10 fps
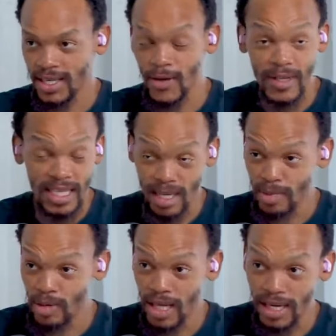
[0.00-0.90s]
They were the same
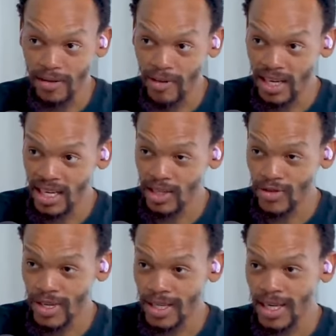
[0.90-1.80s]
people that are defending
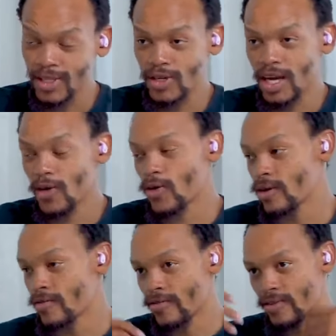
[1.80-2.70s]
Israel. So now
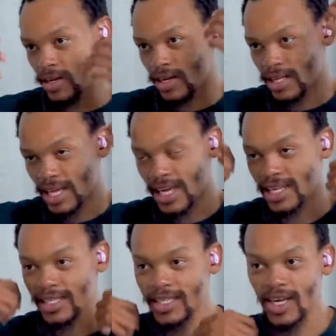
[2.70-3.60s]
all of the
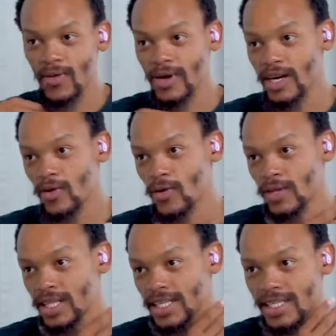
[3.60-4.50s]
ANC are wearing
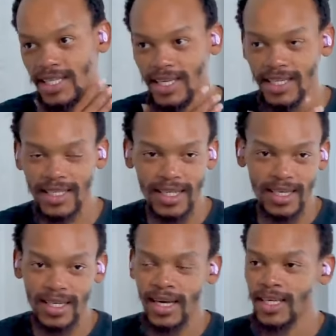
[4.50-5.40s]
all these things
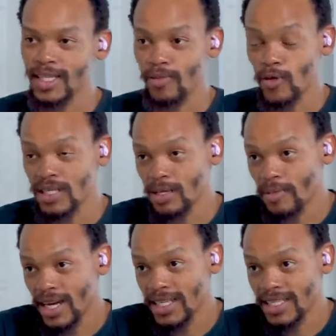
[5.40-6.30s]
and supporting
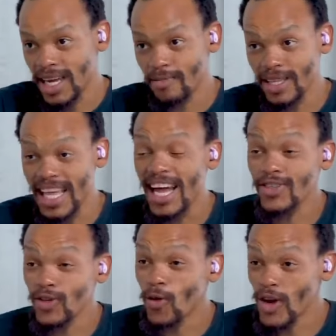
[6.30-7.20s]
Palestine, but the
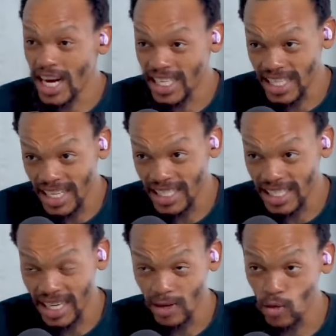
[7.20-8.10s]
actual
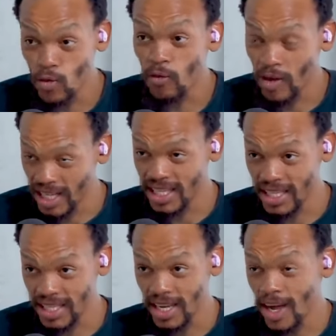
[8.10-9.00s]
organization and who
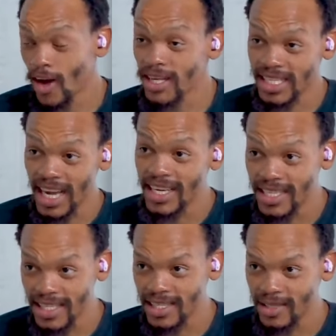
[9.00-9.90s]
funds it are
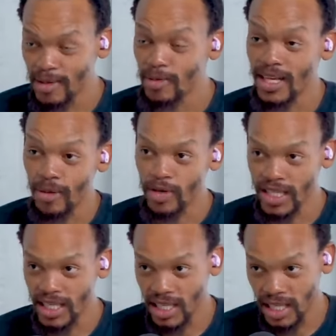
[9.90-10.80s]
Zionists, people that are
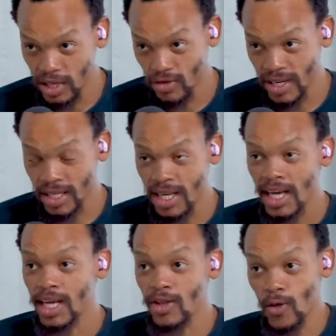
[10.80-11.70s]
protecting Israel.
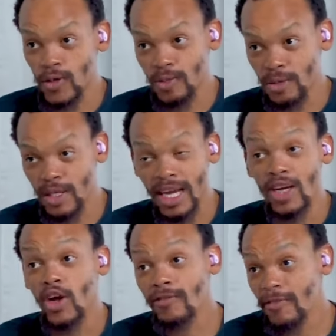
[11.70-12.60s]
And those people that
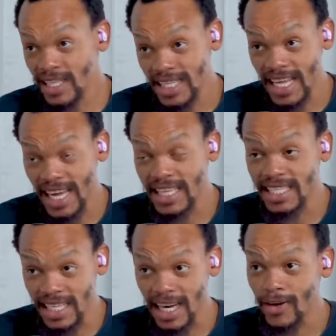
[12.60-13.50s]
are not funding the
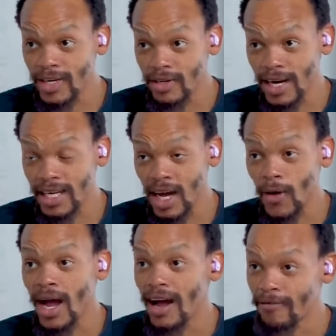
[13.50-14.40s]
ANC currently right
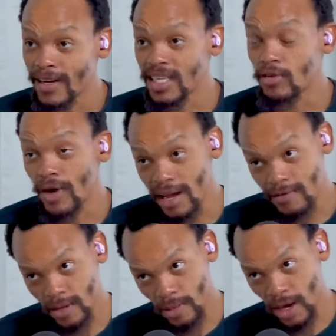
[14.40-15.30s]
now are funding
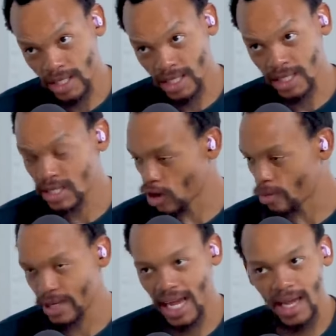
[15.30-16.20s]
rival parties, the mm.
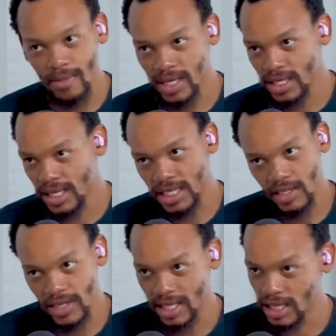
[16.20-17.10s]
Oppenheimers,
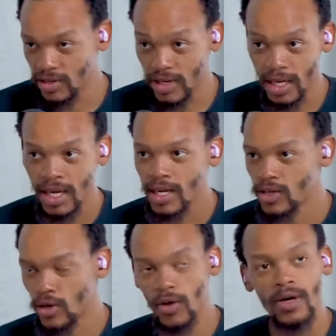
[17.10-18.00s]
etc., etc.,
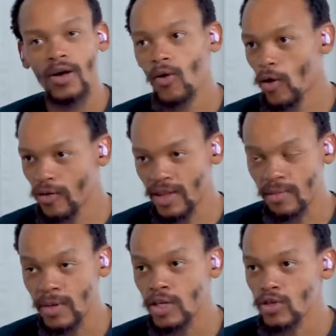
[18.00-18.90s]
you know, all of
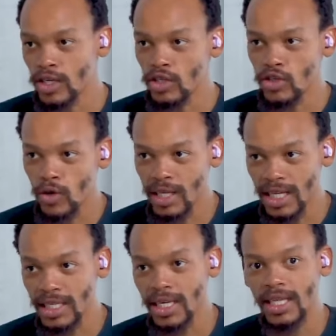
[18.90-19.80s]
them to ensure
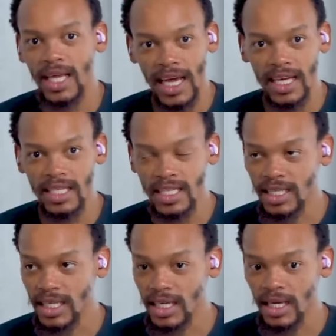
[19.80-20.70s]
that the
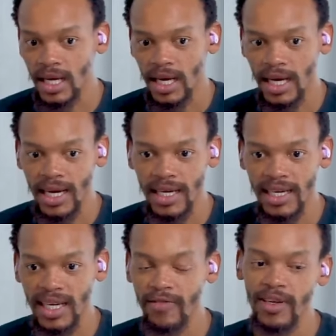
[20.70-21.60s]
ANC uh,
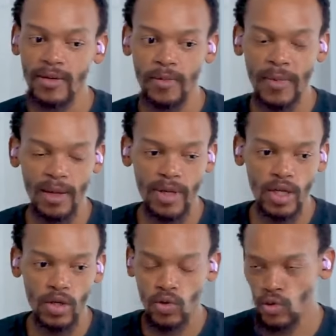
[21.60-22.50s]
if it
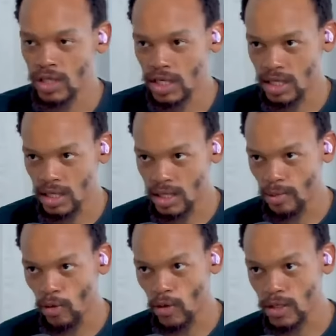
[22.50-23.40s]
maybe loses
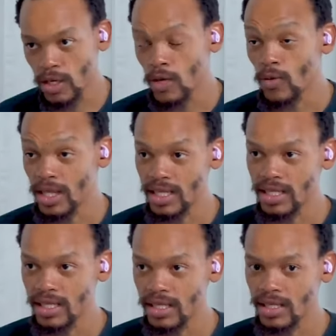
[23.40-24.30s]
support with
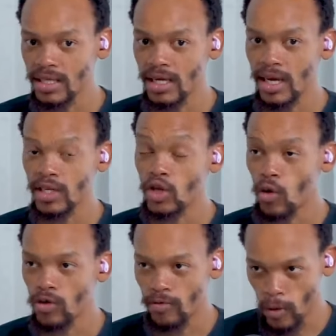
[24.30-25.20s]
its uh,
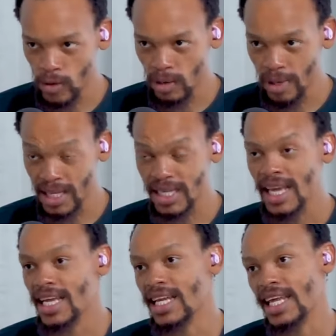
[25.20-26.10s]
known voter base,
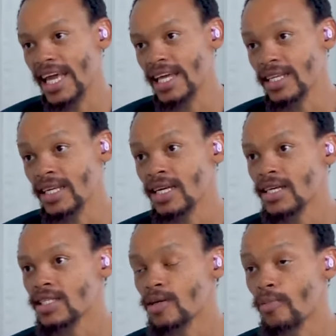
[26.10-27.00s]
can gain
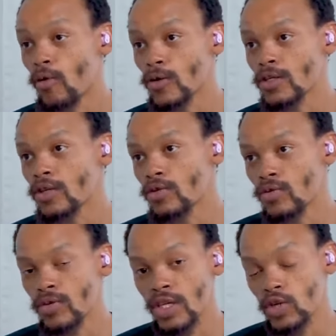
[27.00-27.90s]
support
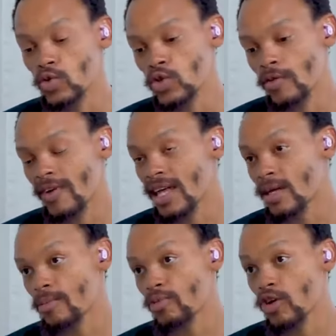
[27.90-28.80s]
through the use of
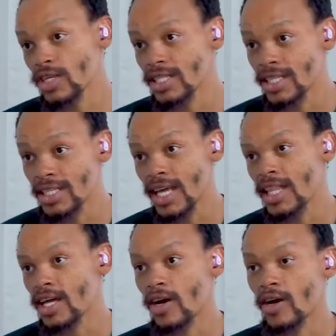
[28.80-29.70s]
other proxies
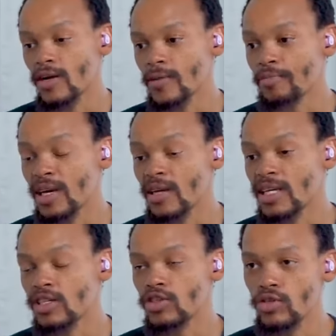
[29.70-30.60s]
that are
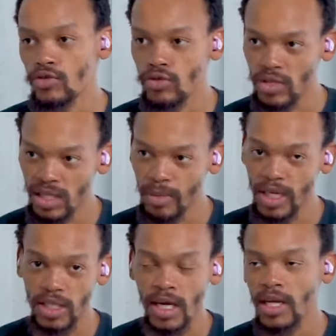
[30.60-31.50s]
being introduced to
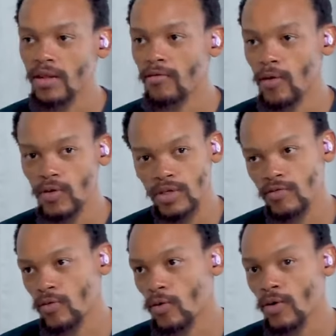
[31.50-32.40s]
diminish the votes
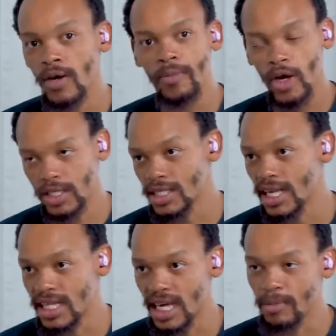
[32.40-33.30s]
for parties
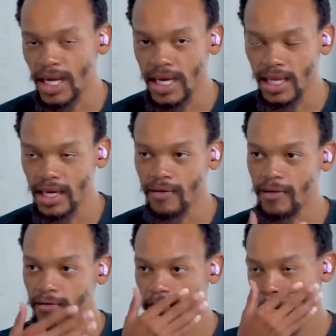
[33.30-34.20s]
like the MK and the
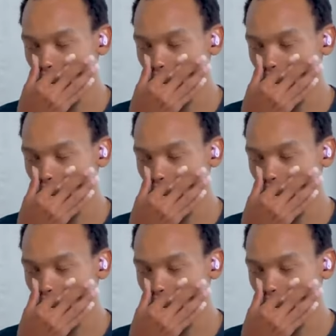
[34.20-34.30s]
EFF.